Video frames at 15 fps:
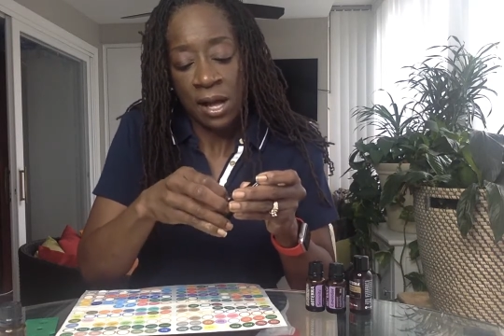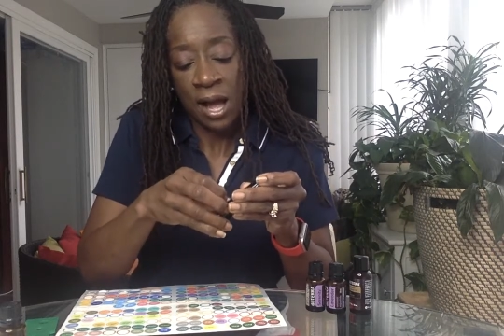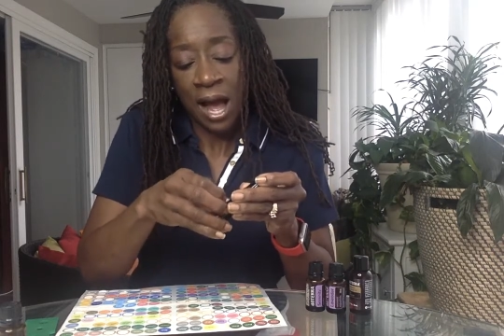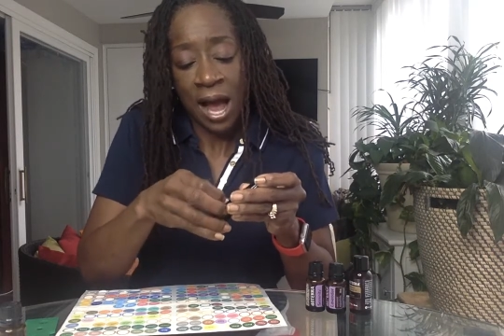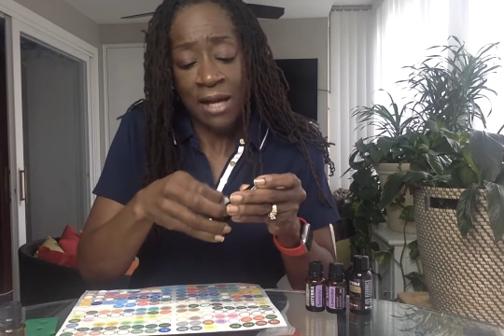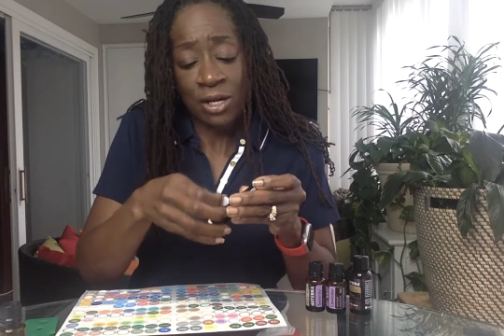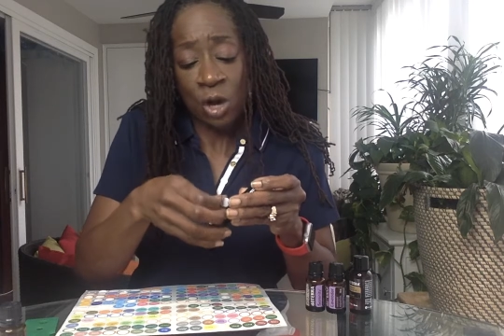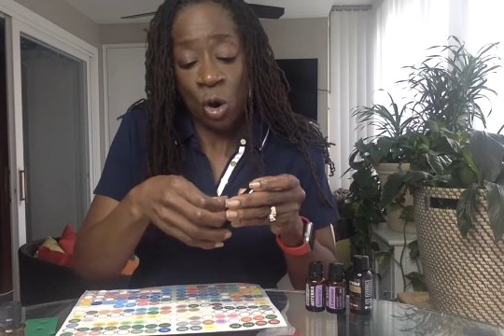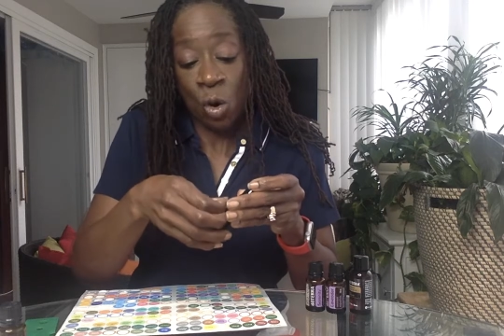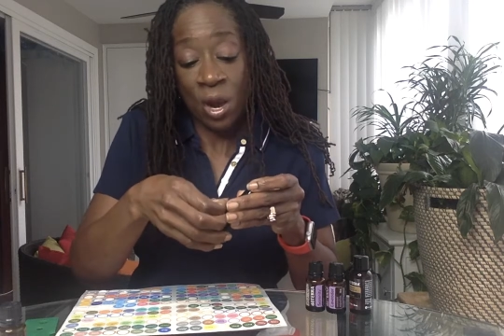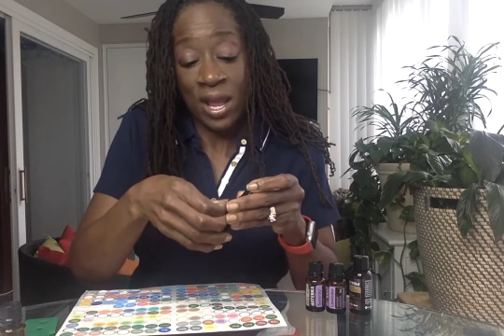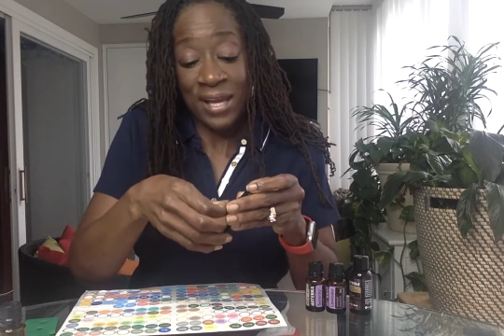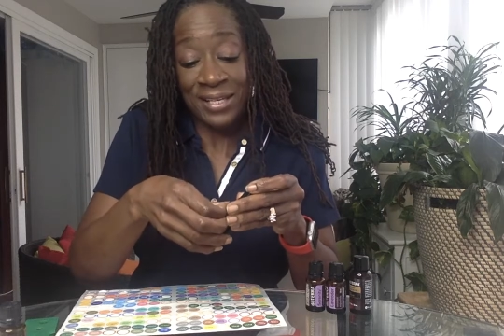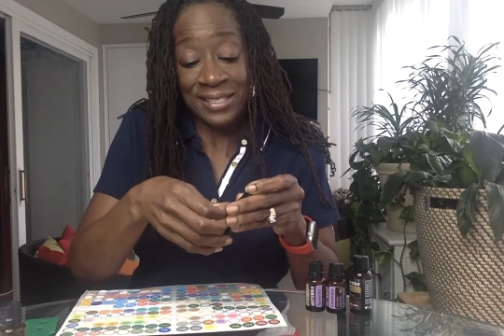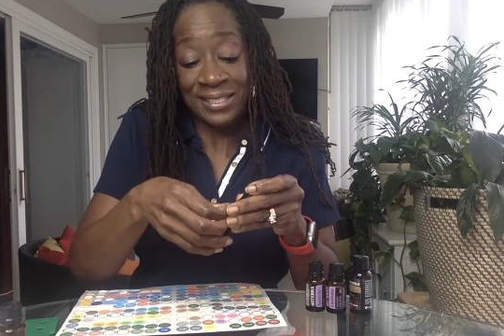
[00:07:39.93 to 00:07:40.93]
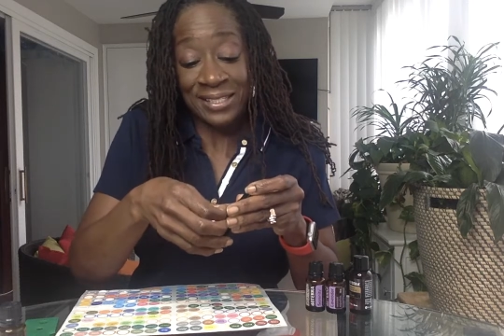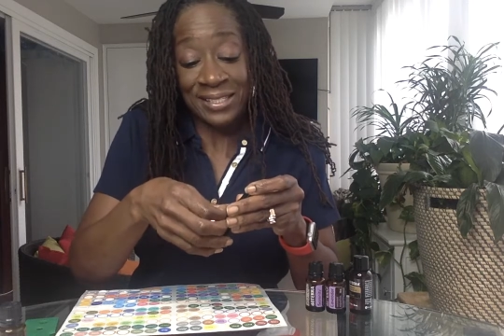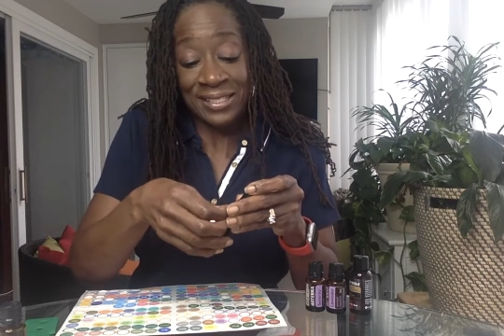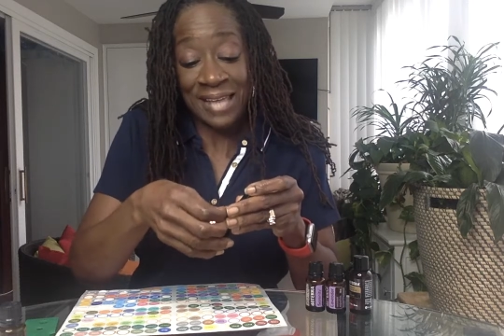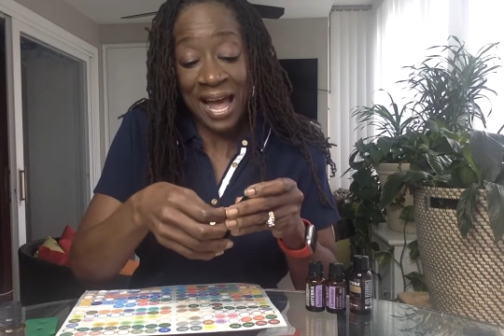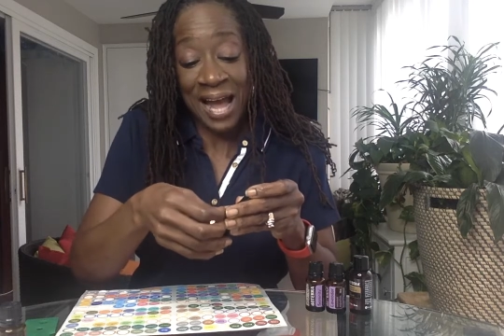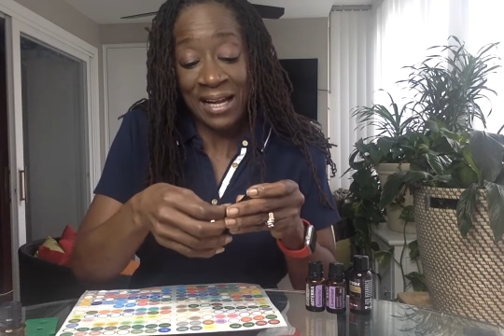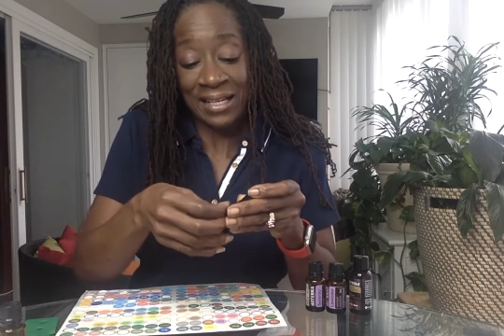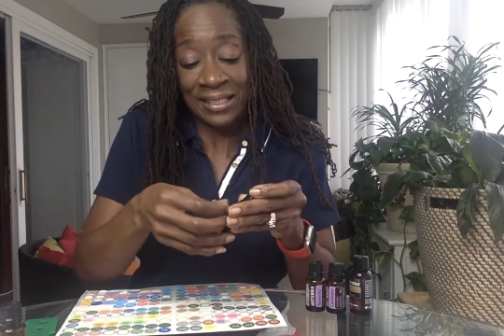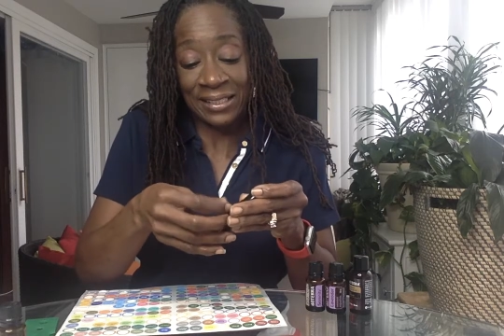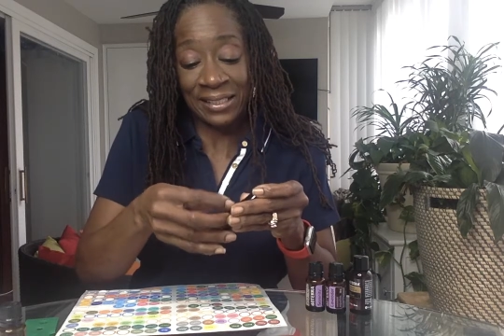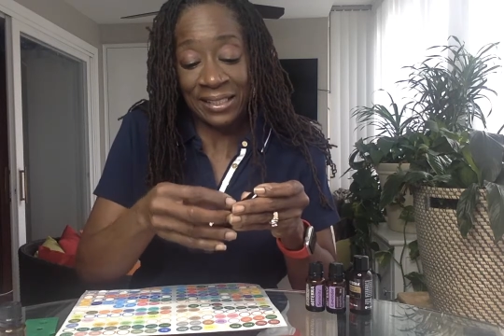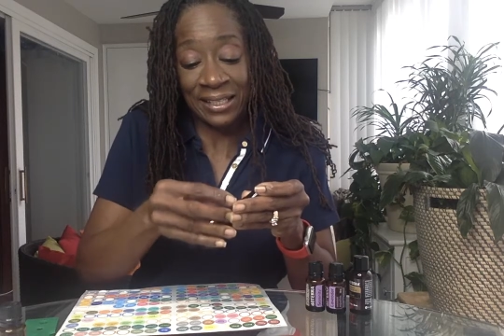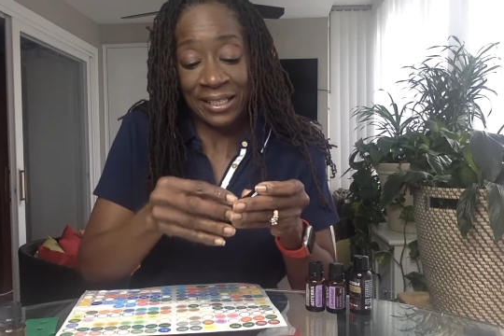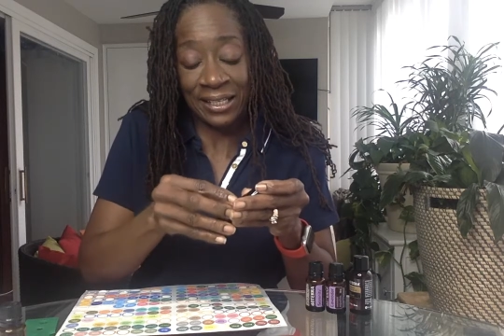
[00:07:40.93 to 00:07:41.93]
I know
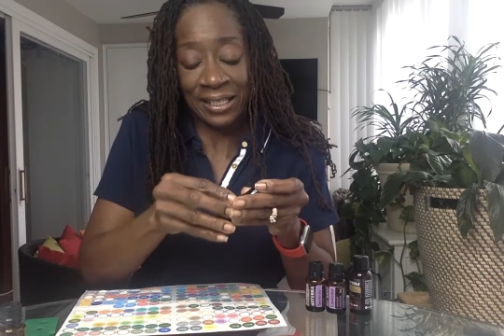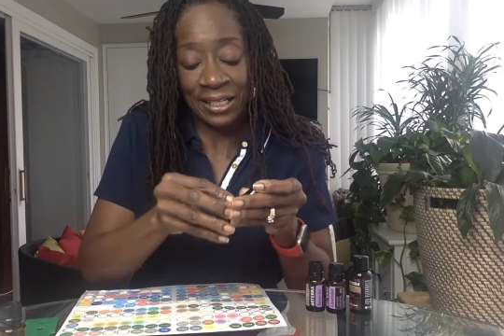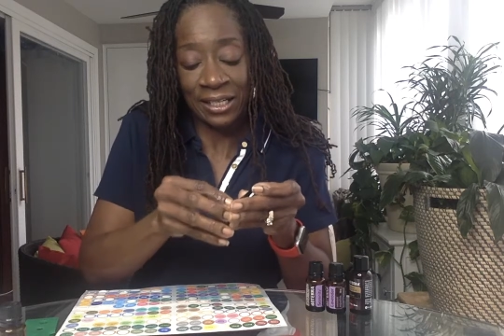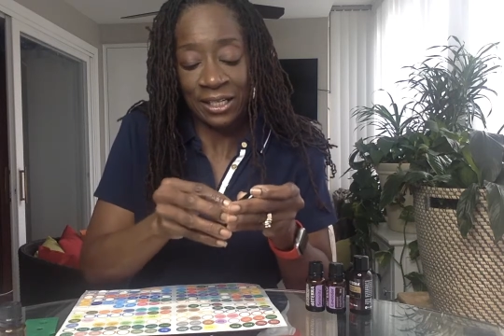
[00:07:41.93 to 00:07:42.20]
exactly